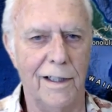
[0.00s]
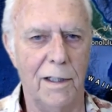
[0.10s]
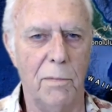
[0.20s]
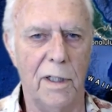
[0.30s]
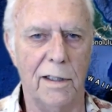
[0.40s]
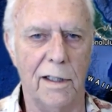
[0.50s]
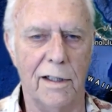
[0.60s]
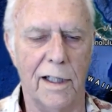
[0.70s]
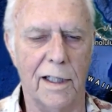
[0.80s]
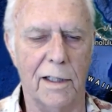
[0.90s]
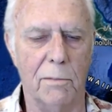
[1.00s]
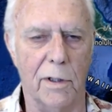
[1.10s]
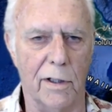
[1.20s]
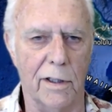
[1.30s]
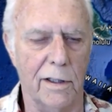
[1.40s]
And they meet and they get
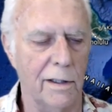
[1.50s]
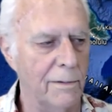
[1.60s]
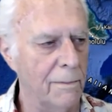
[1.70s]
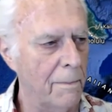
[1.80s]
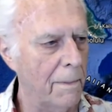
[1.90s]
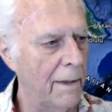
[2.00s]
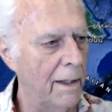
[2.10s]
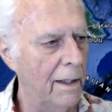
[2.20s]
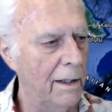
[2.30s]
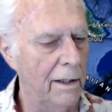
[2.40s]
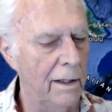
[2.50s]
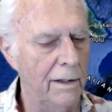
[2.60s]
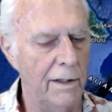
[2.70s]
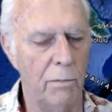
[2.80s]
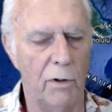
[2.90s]
married.
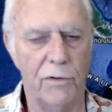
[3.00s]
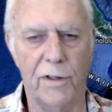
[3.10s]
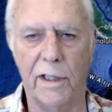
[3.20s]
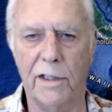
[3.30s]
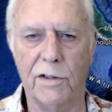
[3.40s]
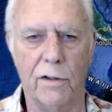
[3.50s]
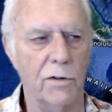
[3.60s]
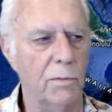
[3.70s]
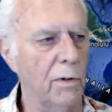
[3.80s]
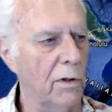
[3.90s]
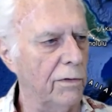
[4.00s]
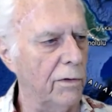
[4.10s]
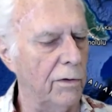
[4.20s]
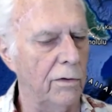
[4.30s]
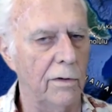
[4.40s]
They both think each other's
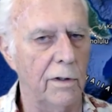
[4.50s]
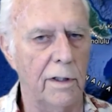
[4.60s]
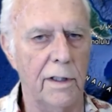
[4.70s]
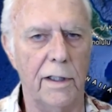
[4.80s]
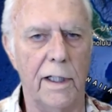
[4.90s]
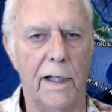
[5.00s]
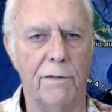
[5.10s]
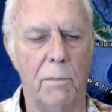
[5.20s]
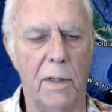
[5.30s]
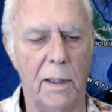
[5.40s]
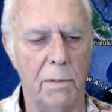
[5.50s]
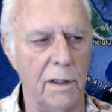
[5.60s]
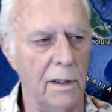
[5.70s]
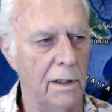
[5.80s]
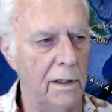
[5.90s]
beautiful. And then they have a
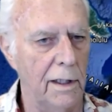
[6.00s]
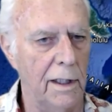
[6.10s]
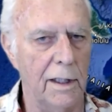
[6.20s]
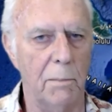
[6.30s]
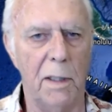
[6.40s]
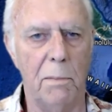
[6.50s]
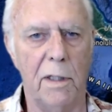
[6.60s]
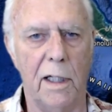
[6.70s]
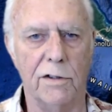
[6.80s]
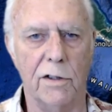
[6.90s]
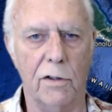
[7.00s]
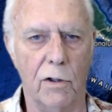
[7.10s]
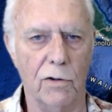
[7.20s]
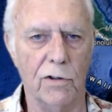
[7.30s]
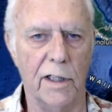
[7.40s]
baby. And the baby has a
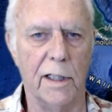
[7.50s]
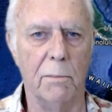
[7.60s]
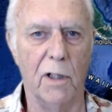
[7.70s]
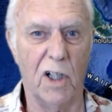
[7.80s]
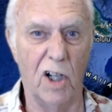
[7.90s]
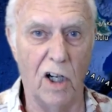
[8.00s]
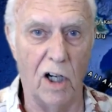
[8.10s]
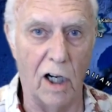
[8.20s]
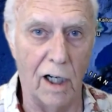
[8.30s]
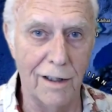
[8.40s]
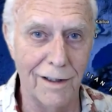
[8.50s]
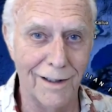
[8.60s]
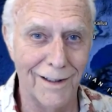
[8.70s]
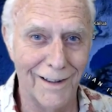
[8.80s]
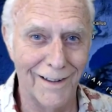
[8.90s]
nose like a macaw.
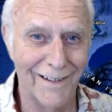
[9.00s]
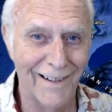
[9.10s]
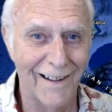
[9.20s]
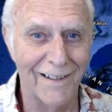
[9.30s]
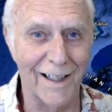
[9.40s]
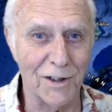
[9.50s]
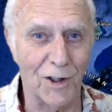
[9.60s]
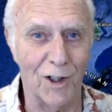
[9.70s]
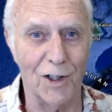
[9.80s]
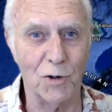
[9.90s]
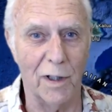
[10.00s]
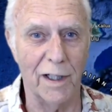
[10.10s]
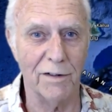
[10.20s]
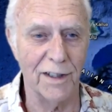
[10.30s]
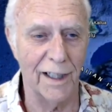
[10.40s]
That's God's
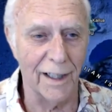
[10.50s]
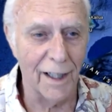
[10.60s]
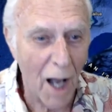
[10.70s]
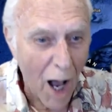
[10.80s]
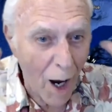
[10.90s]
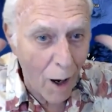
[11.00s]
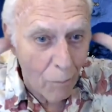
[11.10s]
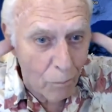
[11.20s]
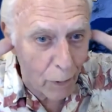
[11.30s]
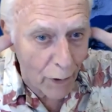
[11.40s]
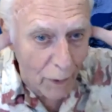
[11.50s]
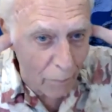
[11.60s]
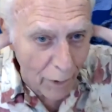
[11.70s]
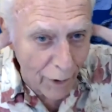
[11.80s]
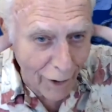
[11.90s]
way of saying,
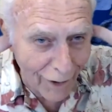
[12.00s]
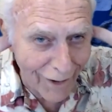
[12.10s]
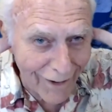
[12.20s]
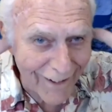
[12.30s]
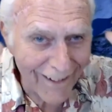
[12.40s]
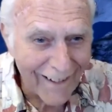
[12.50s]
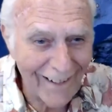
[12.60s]
booga booga.